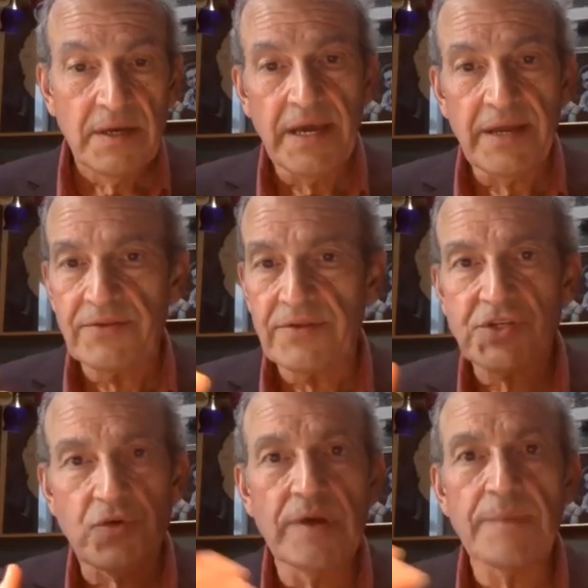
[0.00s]
and the
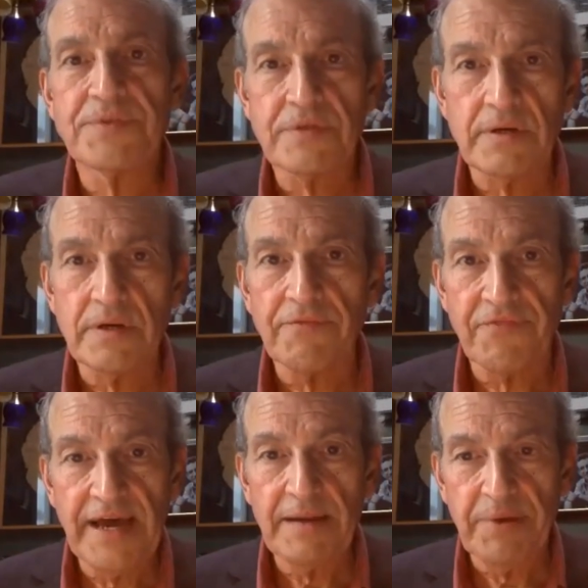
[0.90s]
script of
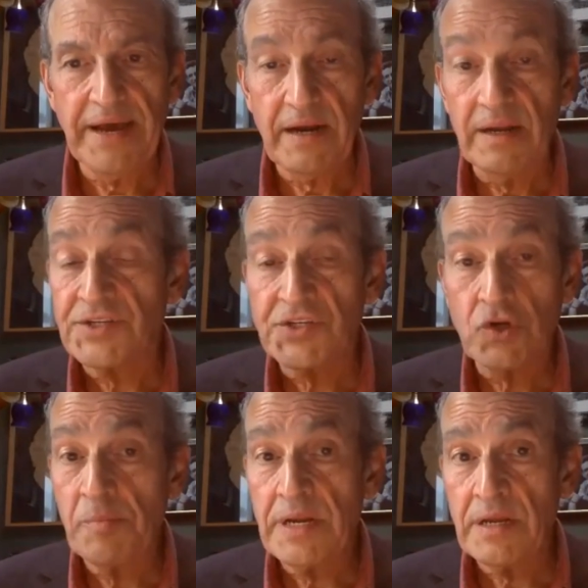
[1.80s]
that battle and
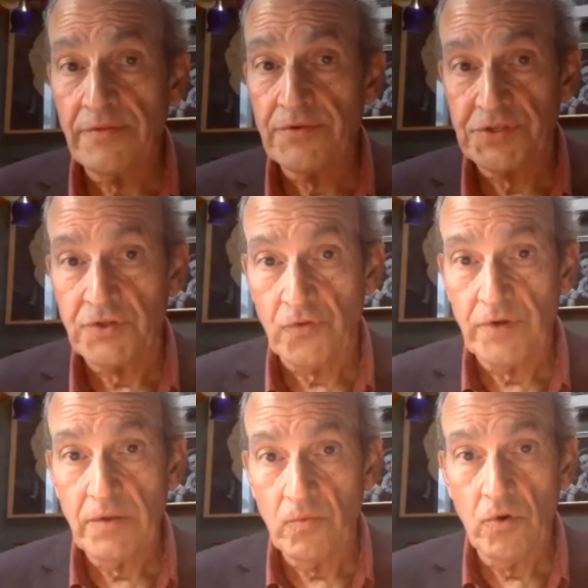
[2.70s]
so many others in the
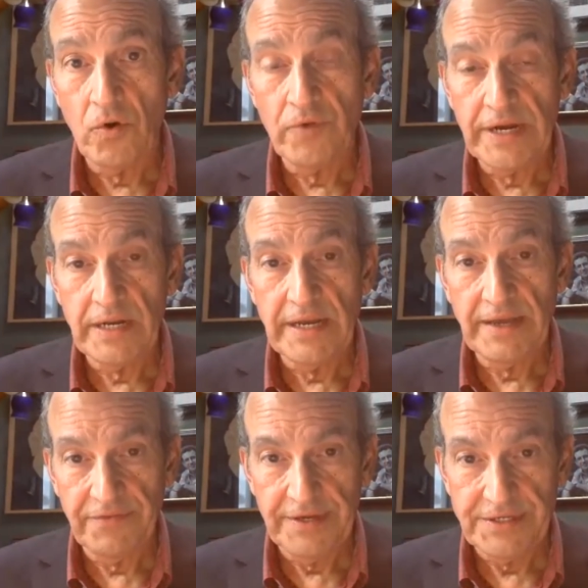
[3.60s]
Great War read
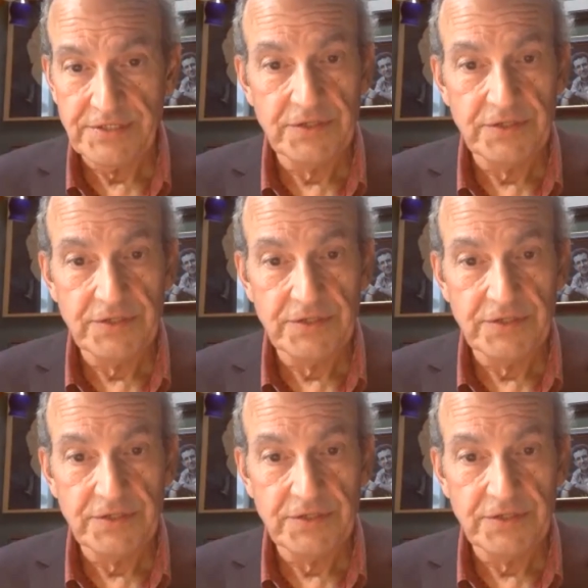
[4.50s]
like this.